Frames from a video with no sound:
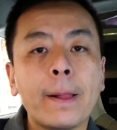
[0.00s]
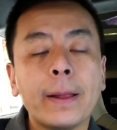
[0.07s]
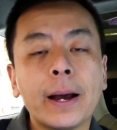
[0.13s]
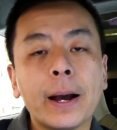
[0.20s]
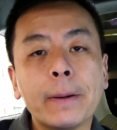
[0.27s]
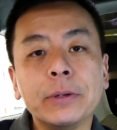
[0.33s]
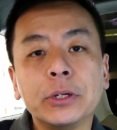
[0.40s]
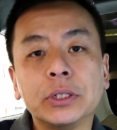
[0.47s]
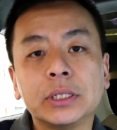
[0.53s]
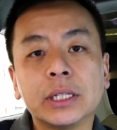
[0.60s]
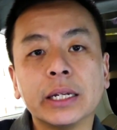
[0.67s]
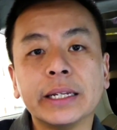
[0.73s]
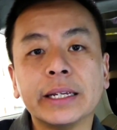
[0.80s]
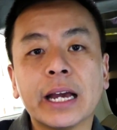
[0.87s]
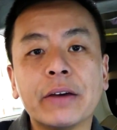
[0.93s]
Um, you could
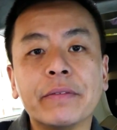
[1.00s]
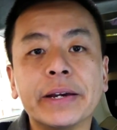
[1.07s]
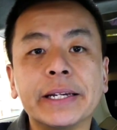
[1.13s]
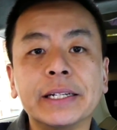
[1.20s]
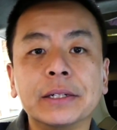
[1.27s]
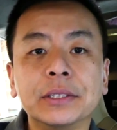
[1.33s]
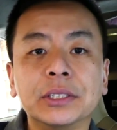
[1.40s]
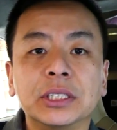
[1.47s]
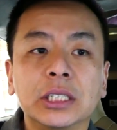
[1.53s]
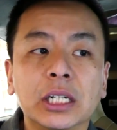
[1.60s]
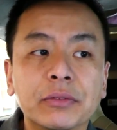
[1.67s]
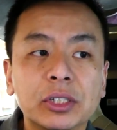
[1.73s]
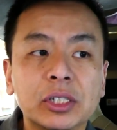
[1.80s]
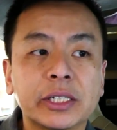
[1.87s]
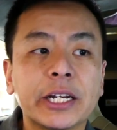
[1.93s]
certainly have a
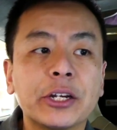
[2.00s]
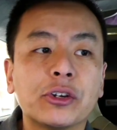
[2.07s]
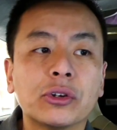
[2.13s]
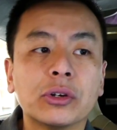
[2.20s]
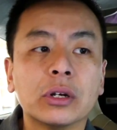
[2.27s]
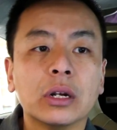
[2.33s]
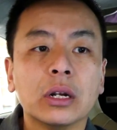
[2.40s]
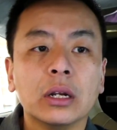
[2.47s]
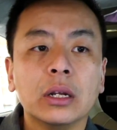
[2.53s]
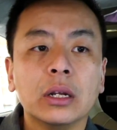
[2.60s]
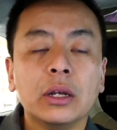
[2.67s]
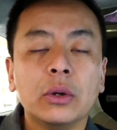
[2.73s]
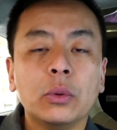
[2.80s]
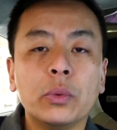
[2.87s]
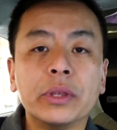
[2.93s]
service station
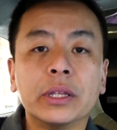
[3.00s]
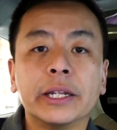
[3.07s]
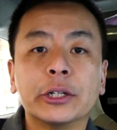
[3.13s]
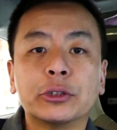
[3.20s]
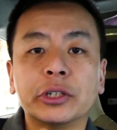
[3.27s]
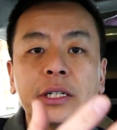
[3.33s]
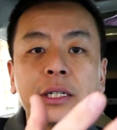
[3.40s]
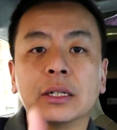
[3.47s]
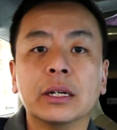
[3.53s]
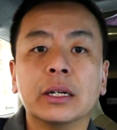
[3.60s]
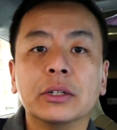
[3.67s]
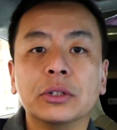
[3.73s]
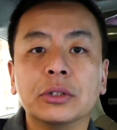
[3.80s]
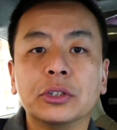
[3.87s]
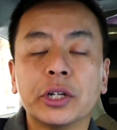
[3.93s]
with electric
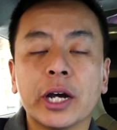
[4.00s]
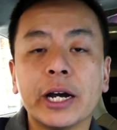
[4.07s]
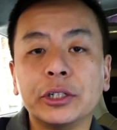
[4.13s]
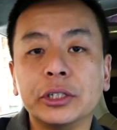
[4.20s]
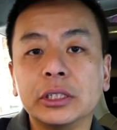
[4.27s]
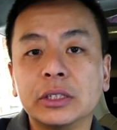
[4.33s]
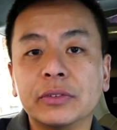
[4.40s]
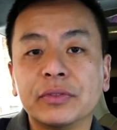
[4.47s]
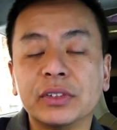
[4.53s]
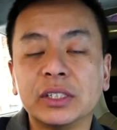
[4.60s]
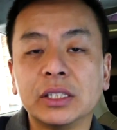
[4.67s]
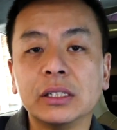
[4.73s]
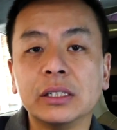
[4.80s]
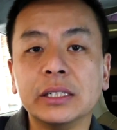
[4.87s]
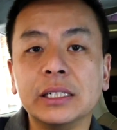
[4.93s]
charging
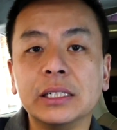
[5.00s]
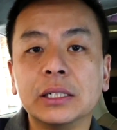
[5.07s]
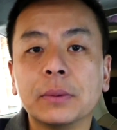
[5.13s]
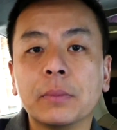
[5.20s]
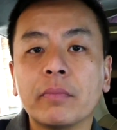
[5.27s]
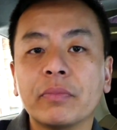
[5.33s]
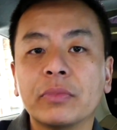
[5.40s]
facilities,